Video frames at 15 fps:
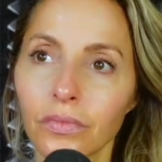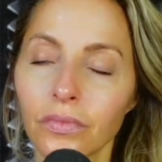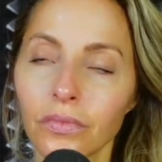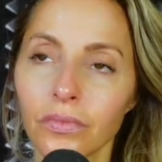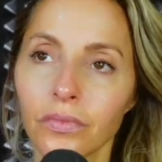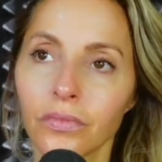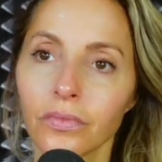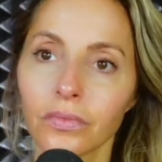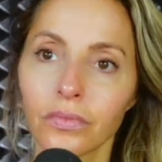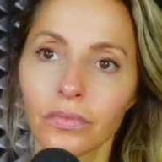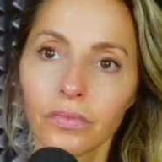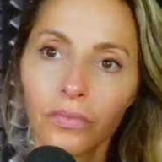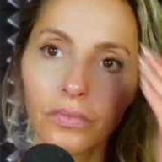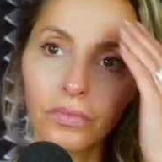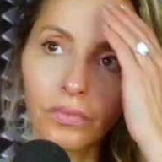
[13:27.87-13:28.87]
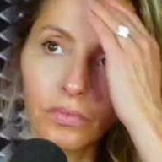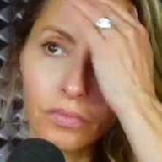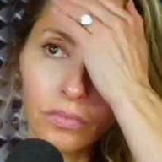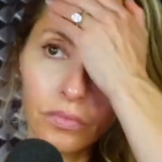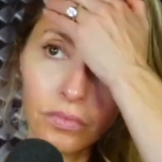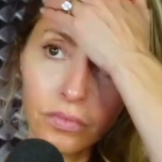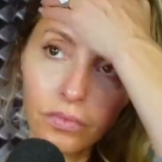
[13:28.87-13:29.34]

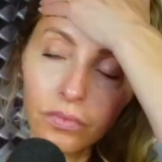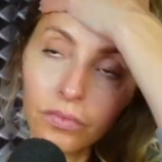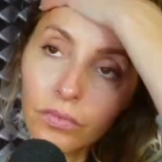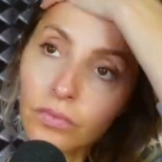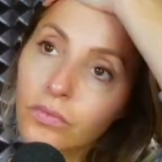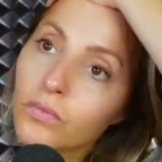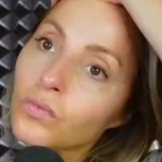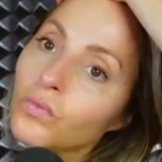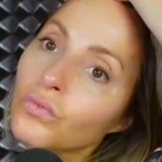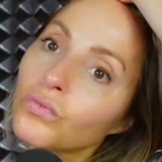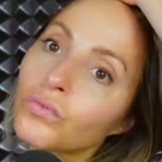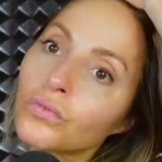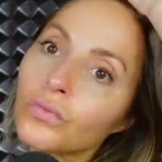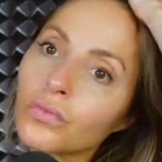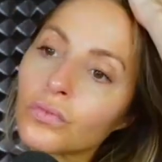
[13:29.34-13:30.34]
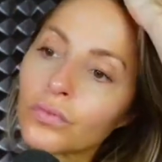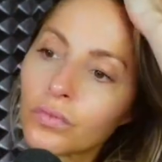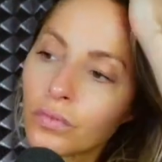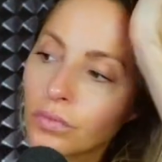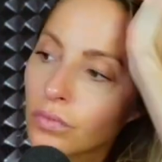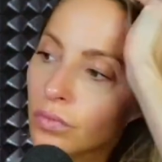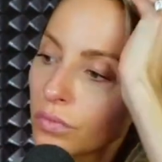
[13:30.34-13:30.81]

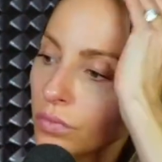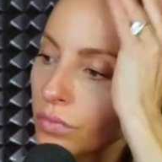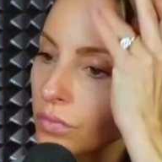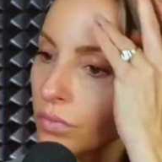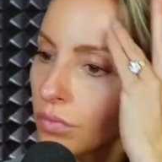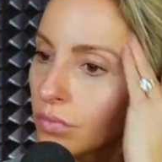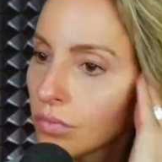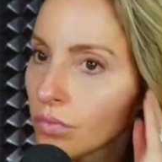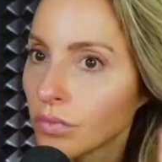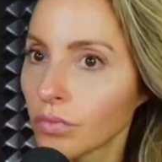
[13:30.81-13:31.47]
The person shown says nothing.